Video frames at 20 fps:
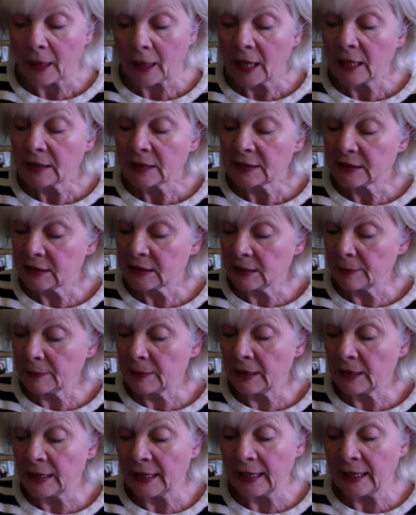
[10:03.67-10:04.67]

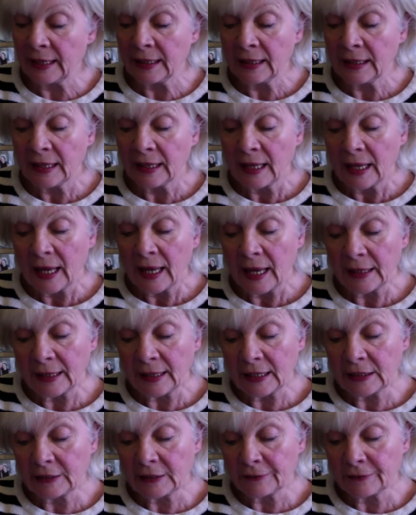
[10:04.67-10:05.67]
Similarly, an
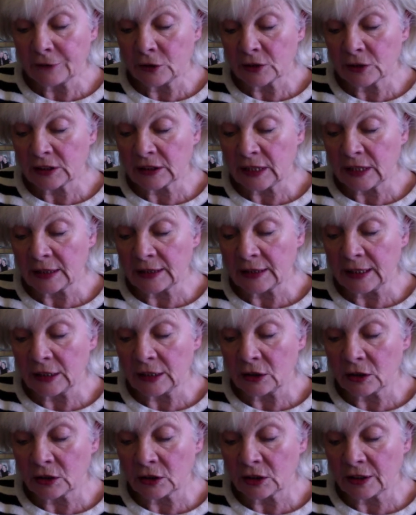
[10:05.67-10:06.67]
84 study
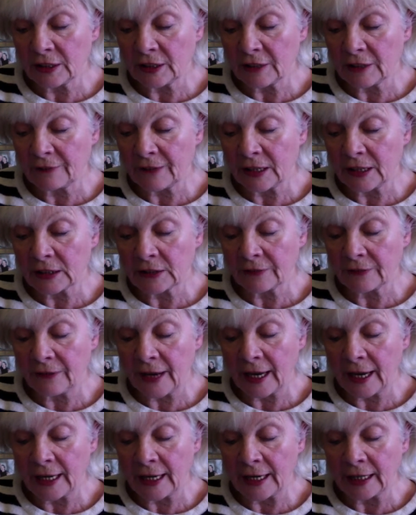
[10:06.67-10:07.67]
looked at the effects of
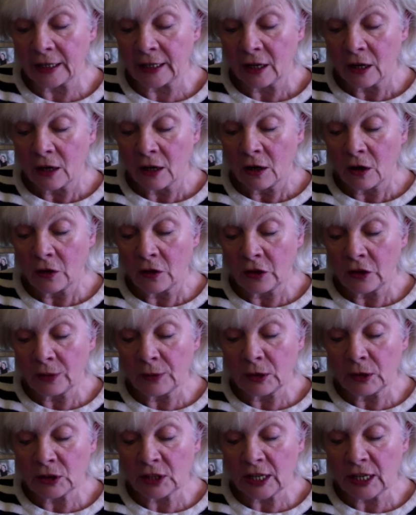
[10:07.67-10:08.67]
healing on the
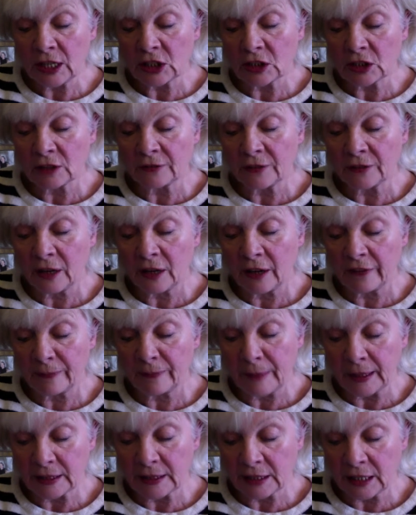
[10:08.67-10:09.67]
mutation of live
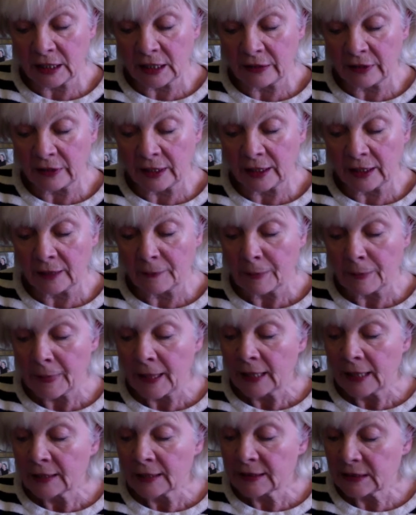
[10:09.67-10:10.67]
bacteria,
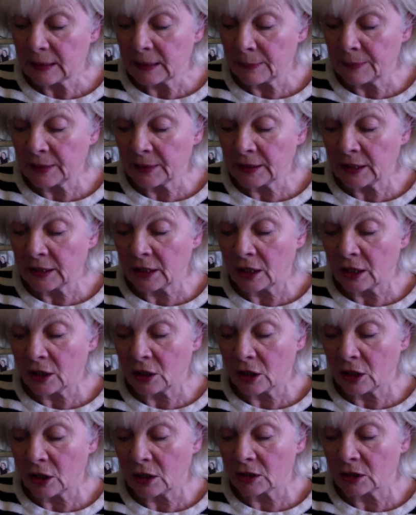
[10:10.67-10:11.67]
something that
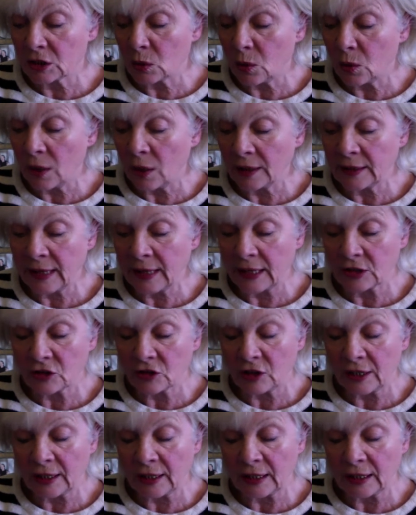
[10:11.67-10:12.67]
occurs quite
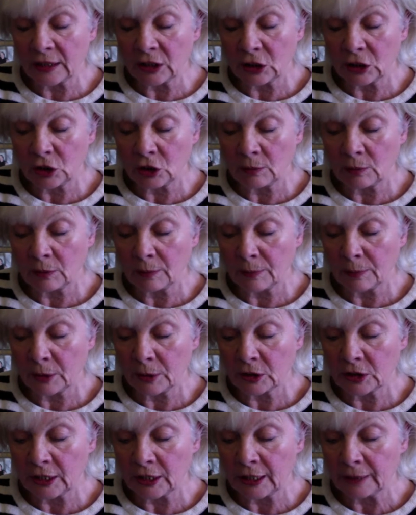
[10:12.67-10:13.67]
naturally in the human
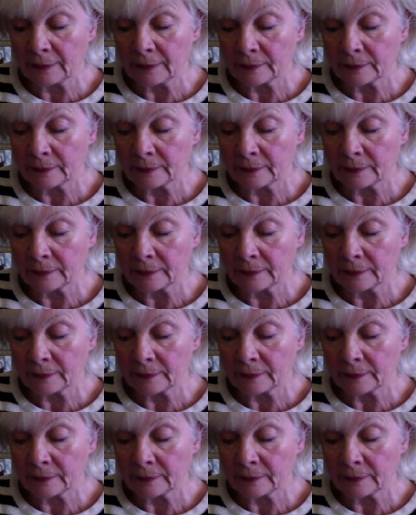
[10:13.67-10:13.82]
body.